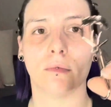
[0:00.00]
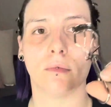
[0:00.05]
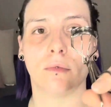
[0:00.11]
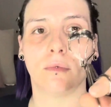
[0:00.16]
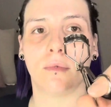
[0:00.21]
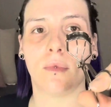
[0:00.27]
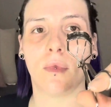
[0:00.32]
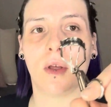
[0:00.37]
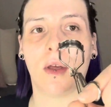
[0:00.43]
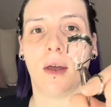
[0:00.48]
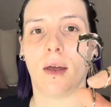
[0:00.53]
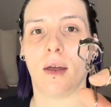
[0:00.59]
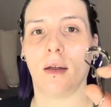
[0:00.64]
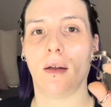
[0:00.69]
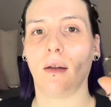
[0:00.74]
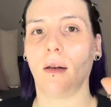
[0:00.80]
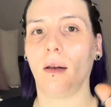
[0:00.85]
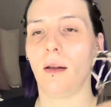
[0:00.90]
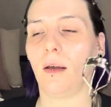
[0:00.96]

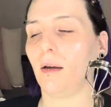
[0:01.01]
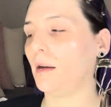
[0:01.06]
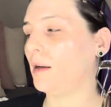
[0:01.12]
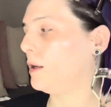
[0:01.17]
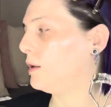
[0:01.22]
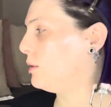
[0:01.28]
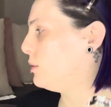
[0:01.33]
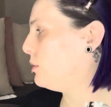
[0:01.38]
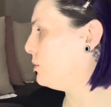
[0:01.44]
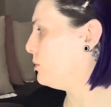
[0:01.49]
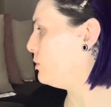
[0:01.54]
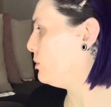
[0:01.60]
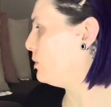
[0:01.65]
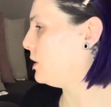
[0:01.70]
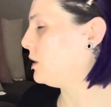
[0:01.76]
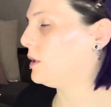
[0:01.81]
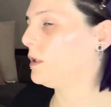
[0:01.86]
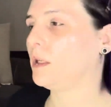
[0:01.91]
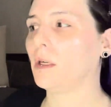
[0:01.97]
Okay, now
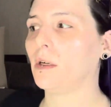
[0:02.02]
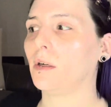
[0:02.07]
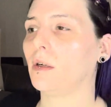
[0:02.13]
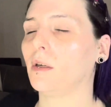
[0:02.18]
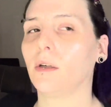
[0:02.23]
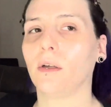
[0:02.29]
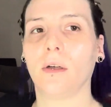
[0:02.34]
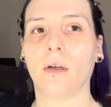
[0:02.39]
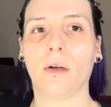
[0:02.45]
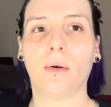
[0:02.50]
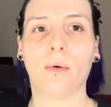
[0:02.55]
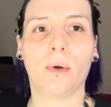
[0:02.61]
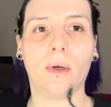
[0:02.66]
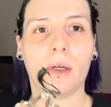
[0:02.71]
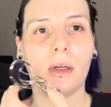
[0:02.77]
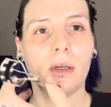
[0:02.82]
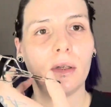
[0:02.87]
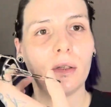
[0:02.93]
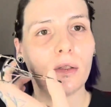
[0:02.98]
we are
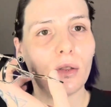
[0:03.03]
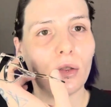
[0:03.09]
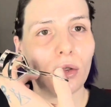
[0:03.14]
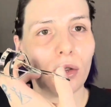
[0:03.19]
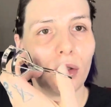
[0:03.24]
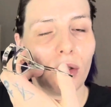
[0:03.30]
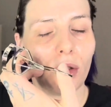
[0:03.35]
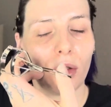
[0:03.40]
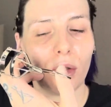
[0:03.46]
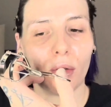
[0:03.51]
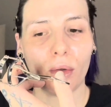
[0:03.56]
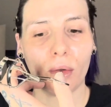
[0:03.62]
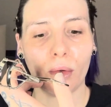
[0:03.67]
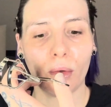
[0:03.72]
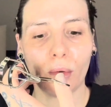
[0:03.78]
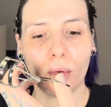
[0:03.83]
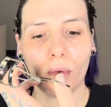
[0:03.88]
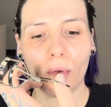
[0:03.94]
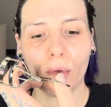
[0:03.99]
going
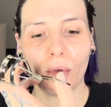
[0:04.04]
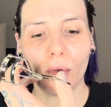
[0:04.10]
to